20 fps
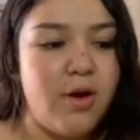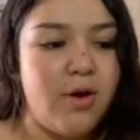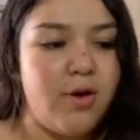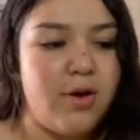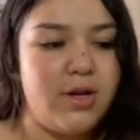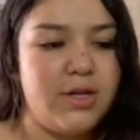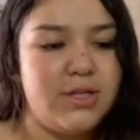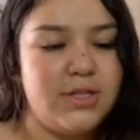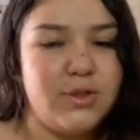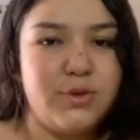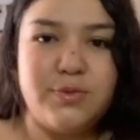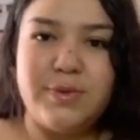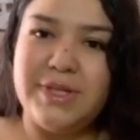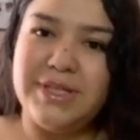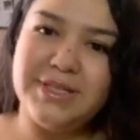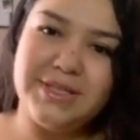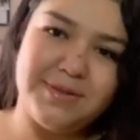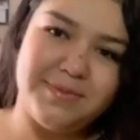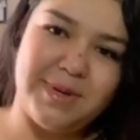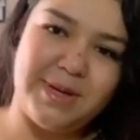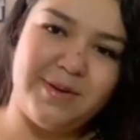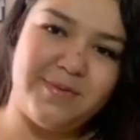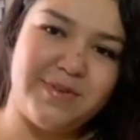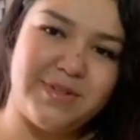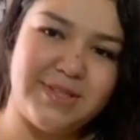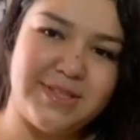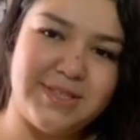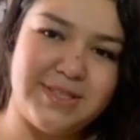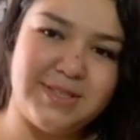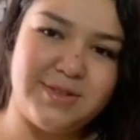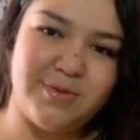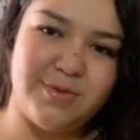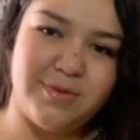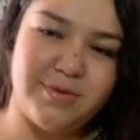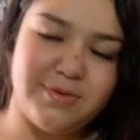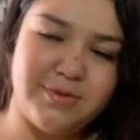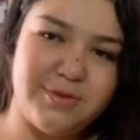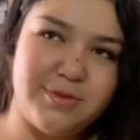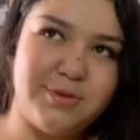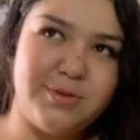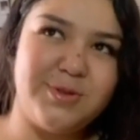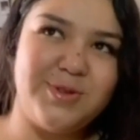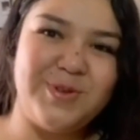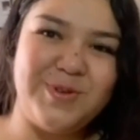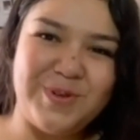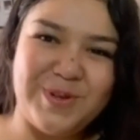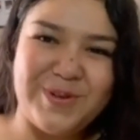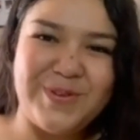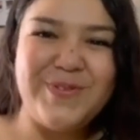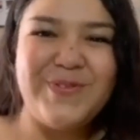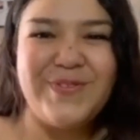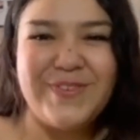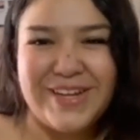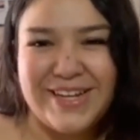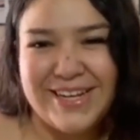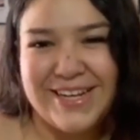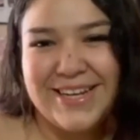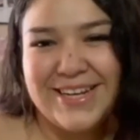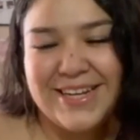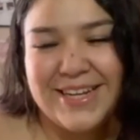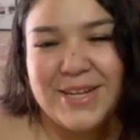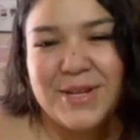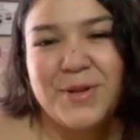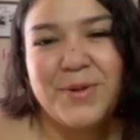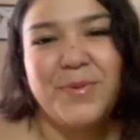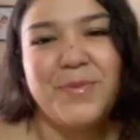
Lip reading: or just ways to make fun school fun.